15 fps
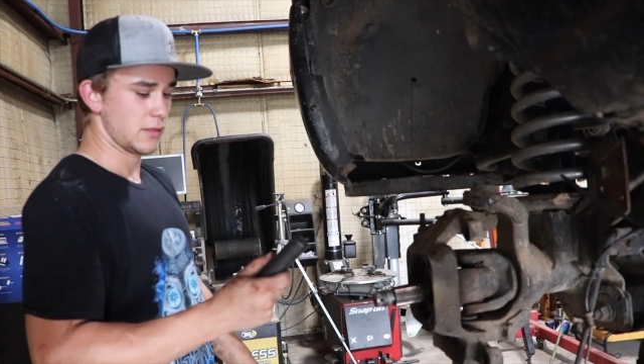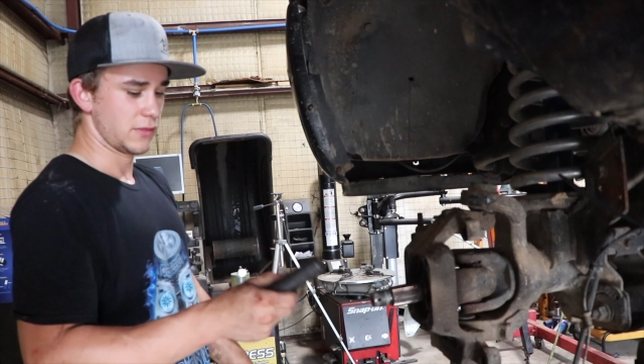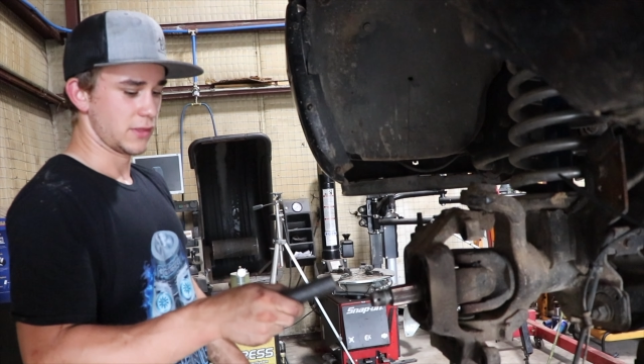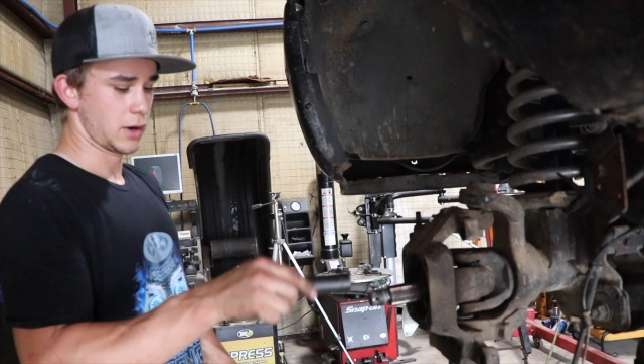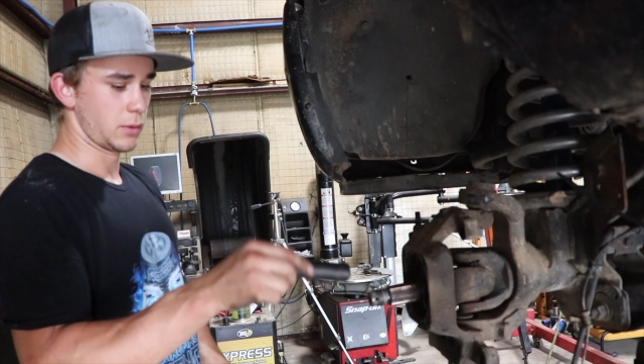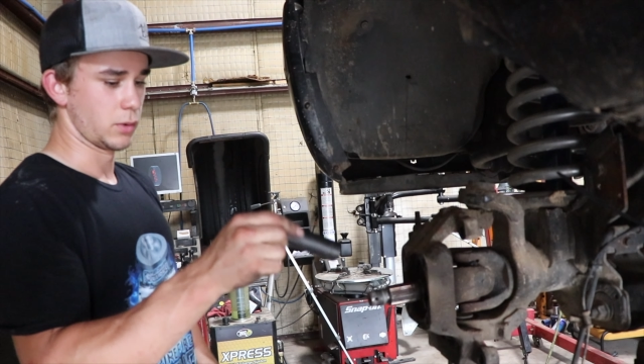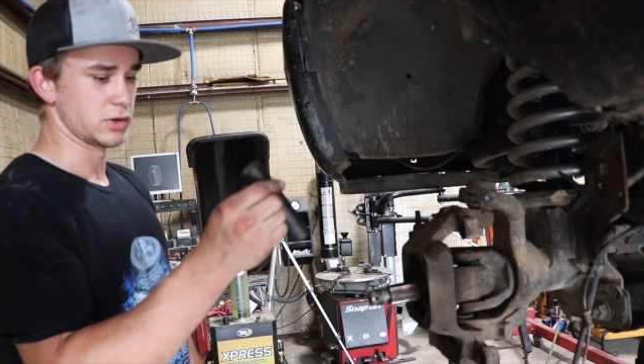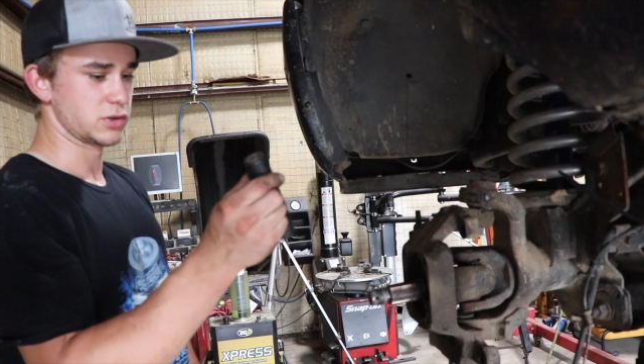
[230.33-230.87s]

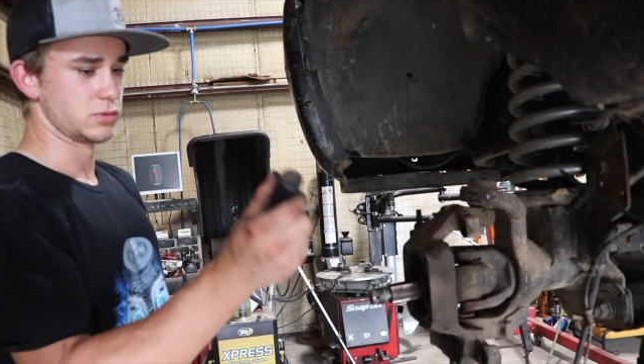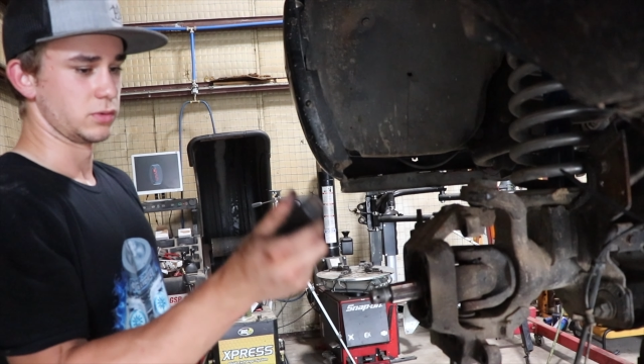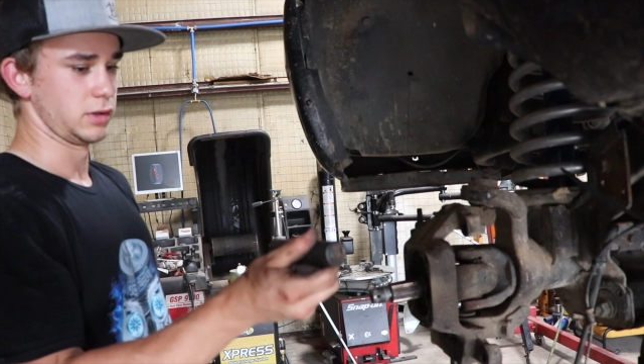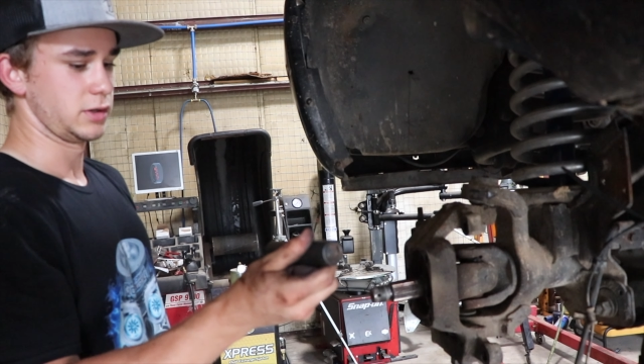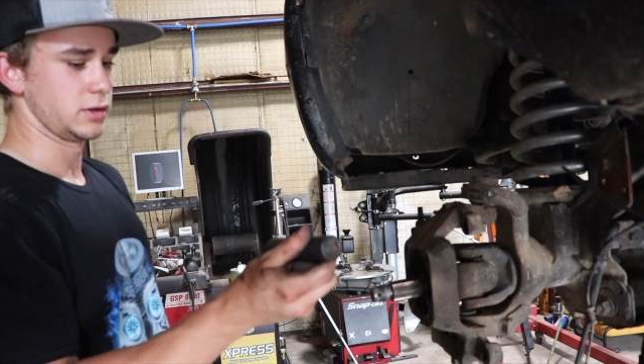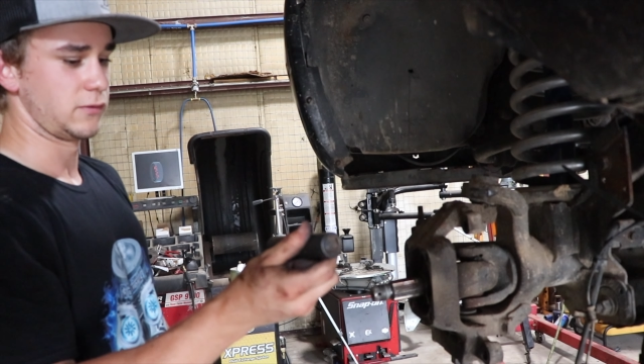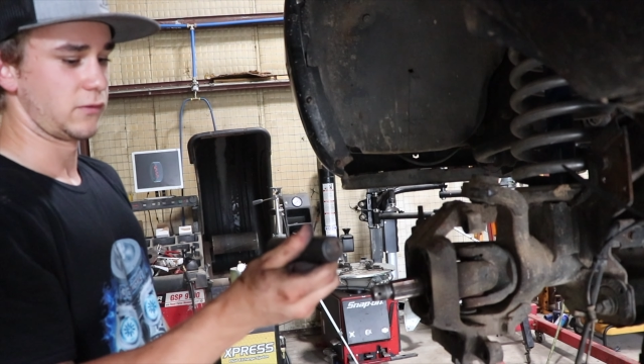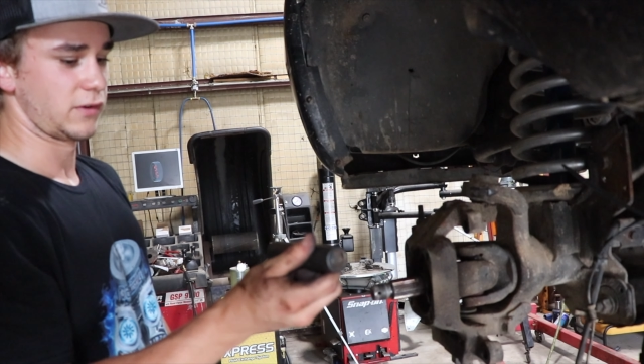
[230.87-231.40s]
that works really
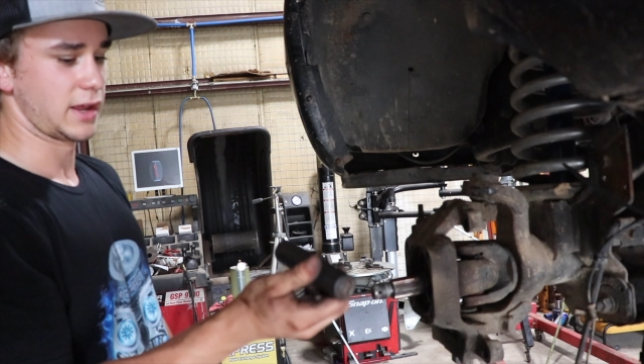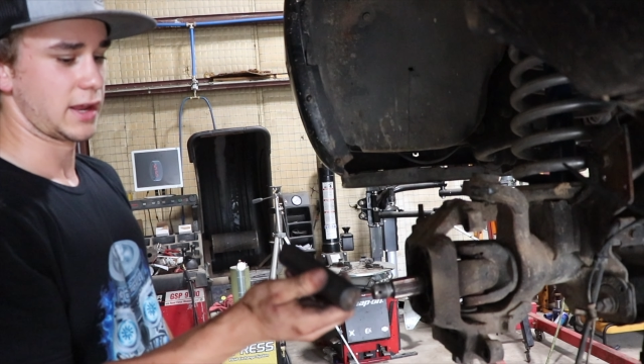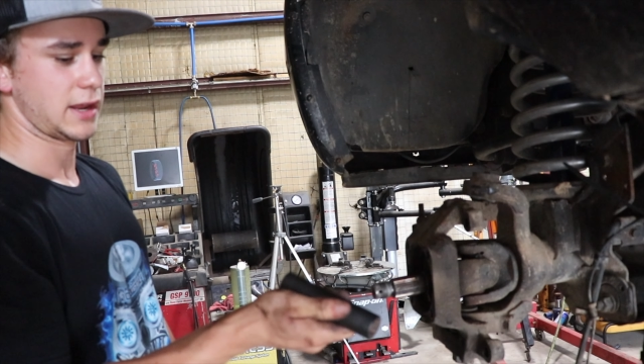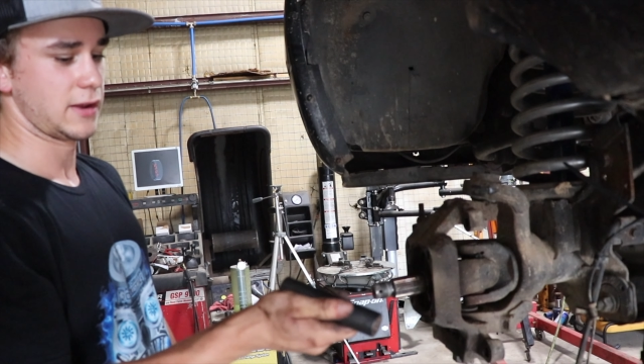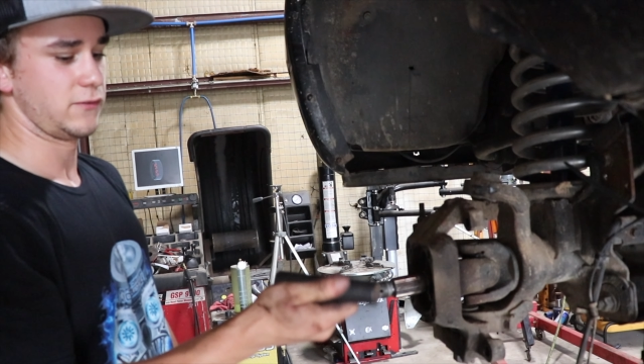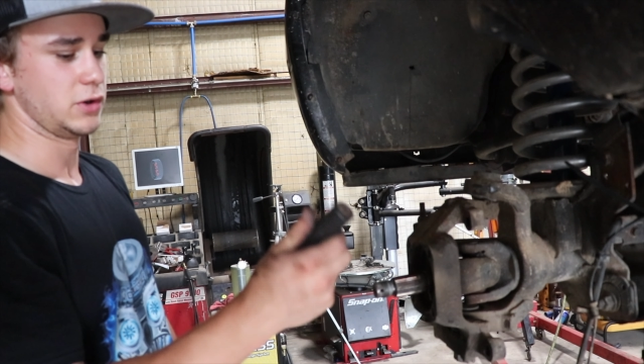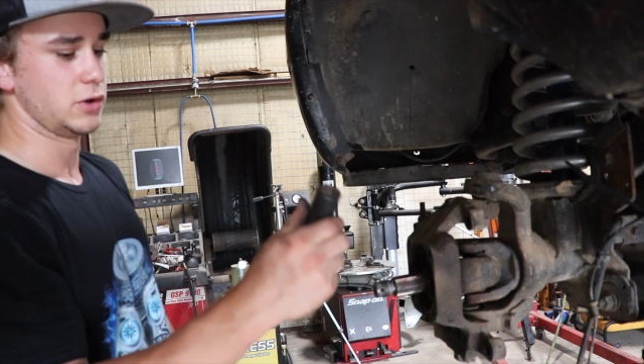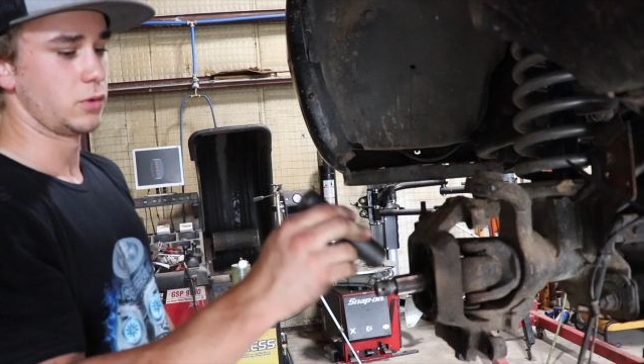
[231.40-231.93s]
good for that.
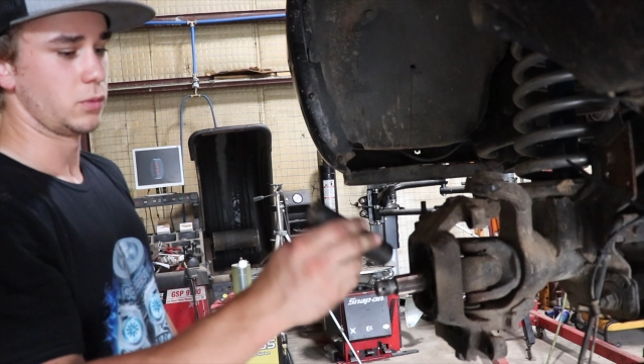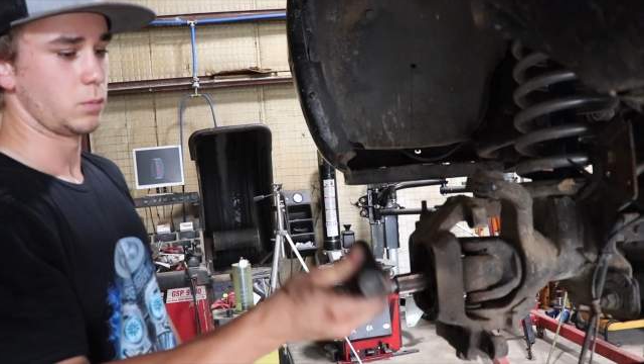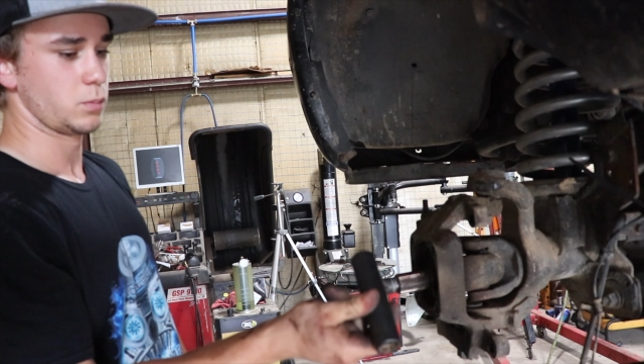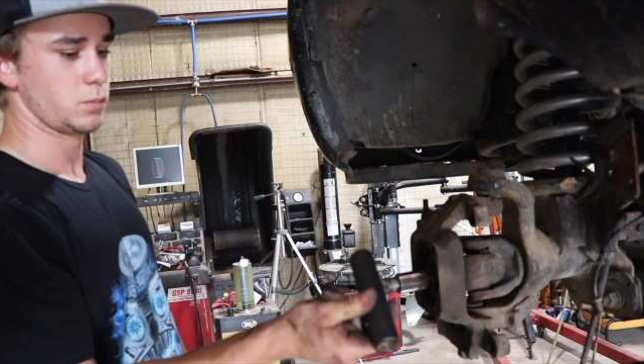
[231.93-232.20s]
If you don't